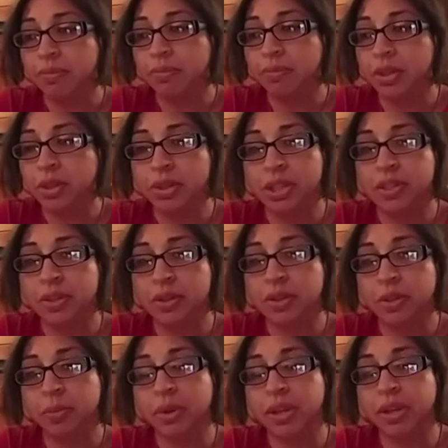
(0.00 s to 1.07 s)
Usually
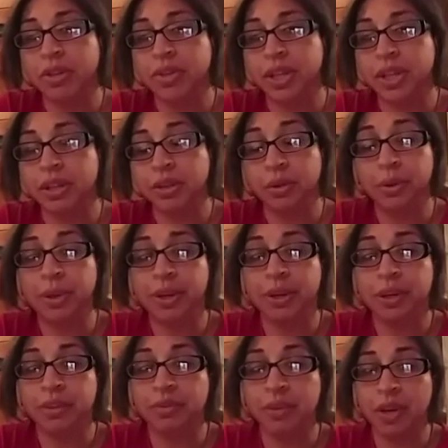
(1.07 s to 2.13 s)
social workers and your
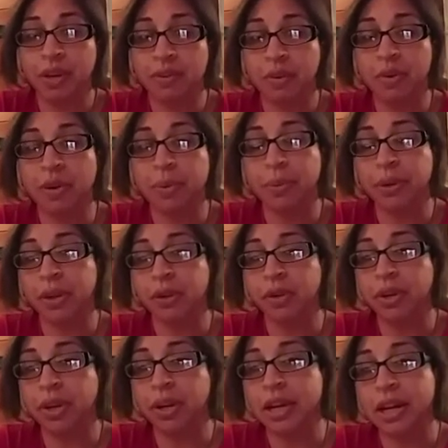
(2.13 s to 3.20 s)
lawyer, if you have a court-appointed
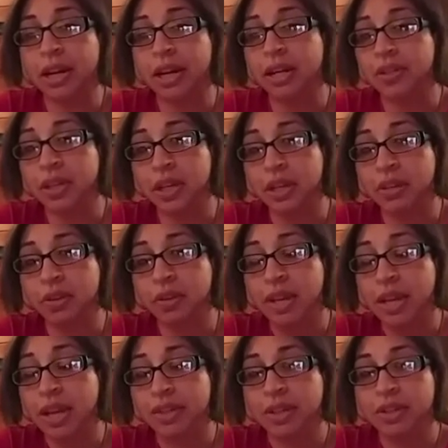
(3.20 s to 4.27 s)
lawyer, are not going to tell you
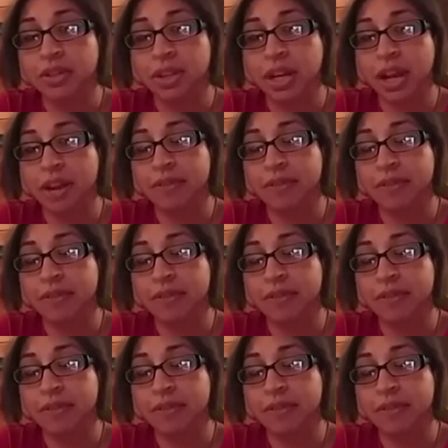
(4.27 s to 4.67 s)
that you can have